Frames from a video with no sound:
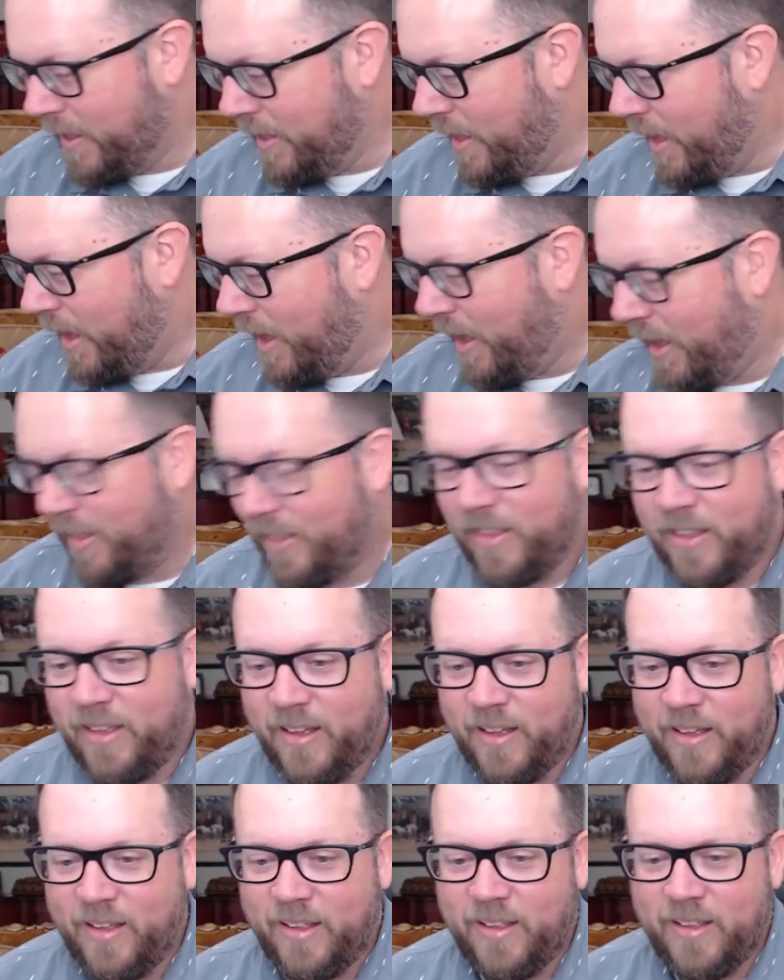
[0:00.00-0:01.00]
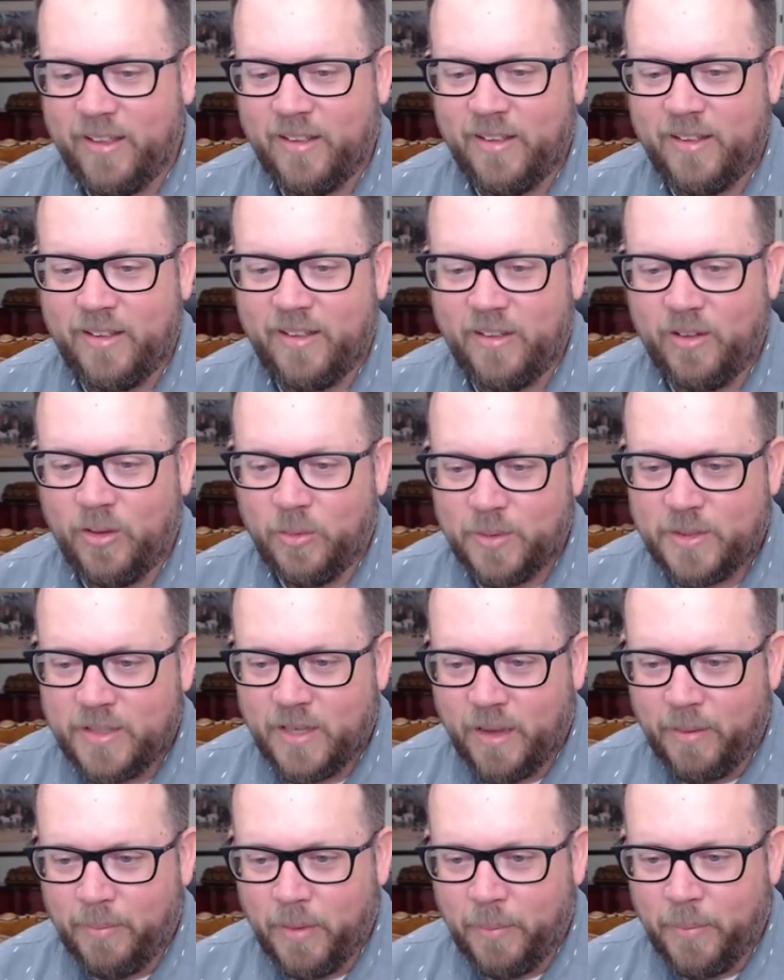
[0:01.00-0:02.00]
yeah. Oh,
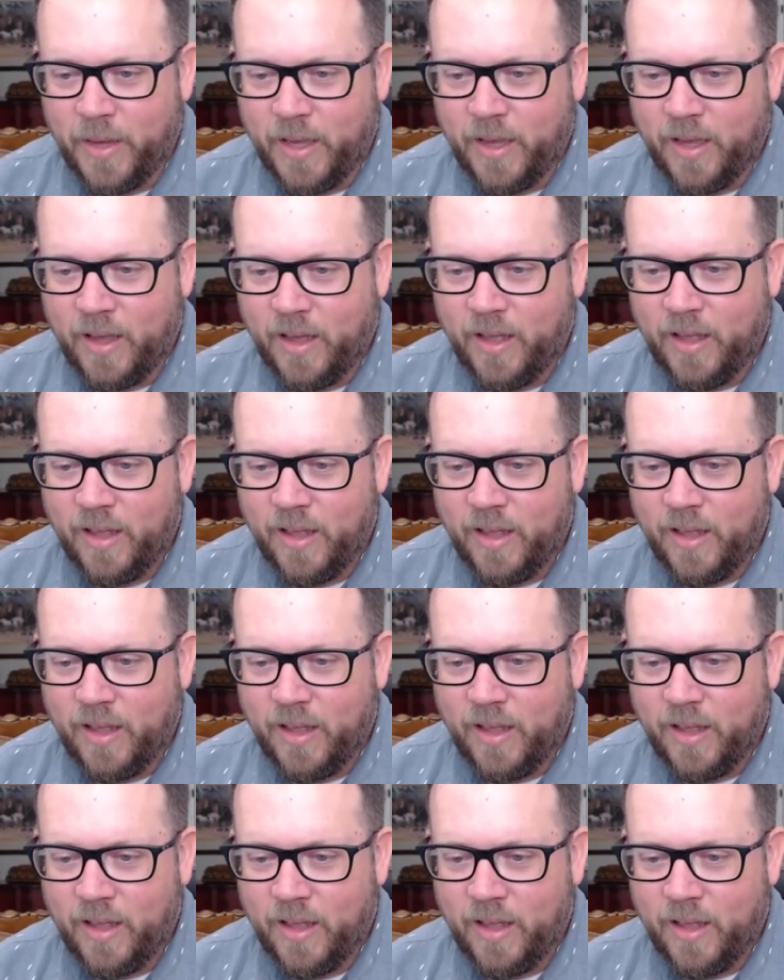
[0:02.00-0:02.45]
Sam, let me. Uh...